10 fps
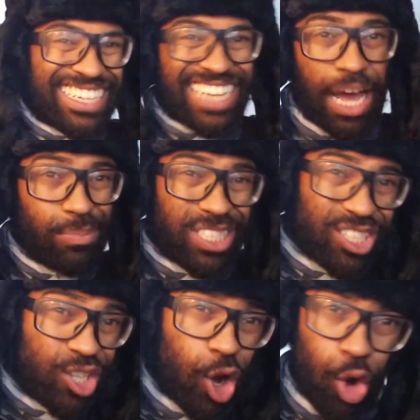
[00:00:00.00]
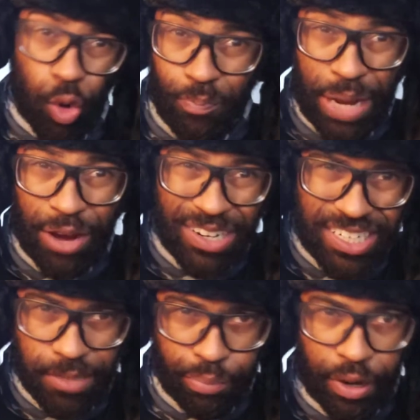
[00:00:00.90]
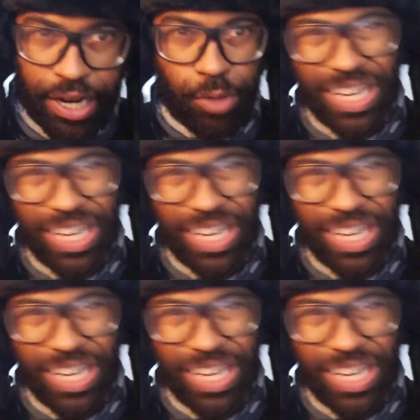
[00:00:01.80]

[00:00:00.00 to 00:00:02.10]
diamonds and gold buried in the brain.